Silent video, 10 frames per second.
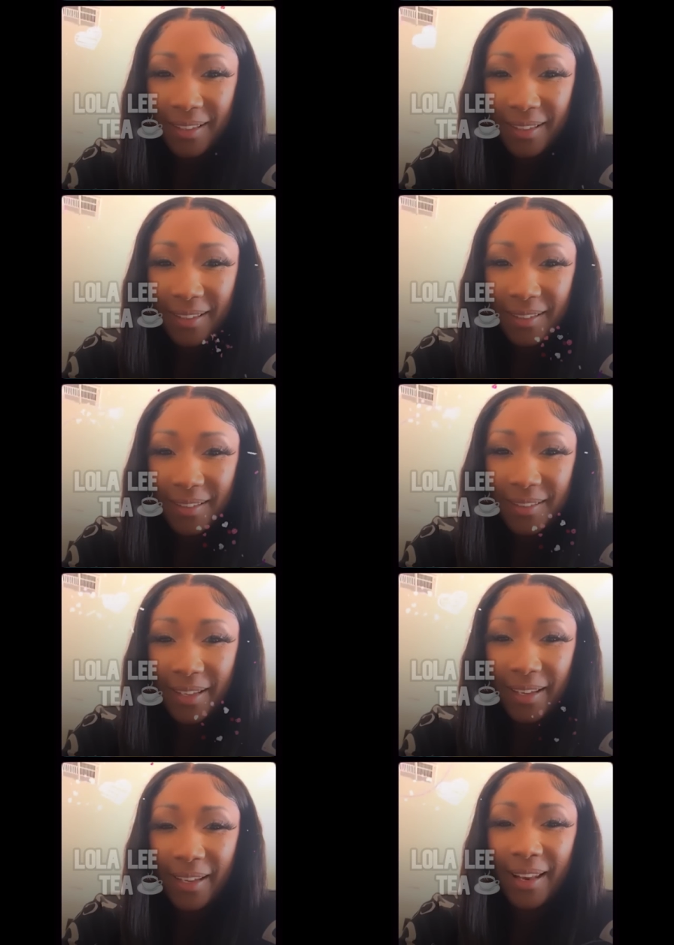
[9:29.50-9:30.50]
They
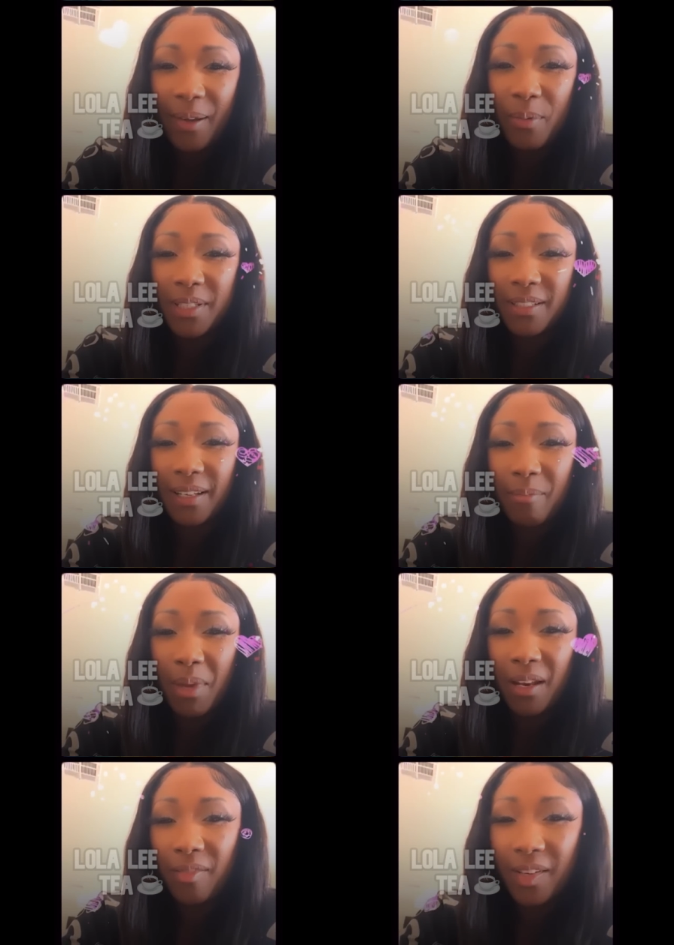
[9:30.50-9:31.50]
wishing they
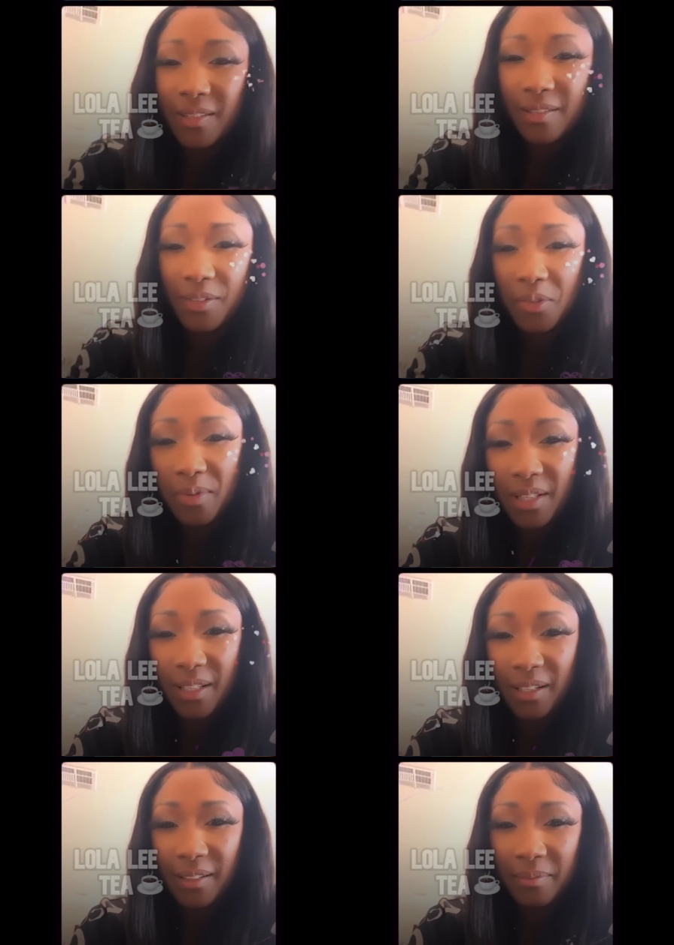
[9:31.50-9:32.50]
manifesting on you,
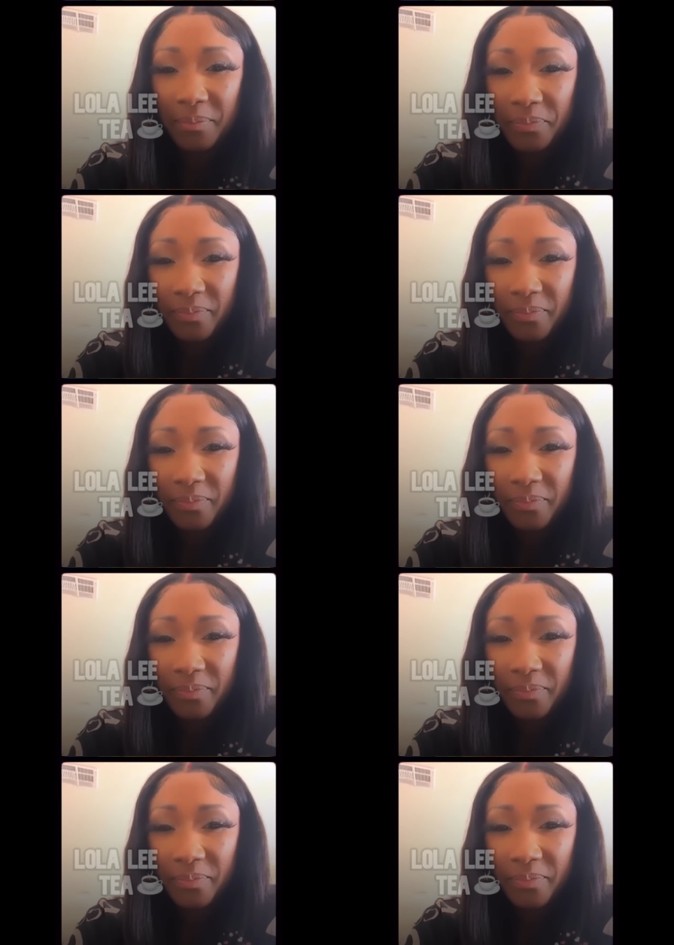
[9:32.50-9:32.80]
Selena.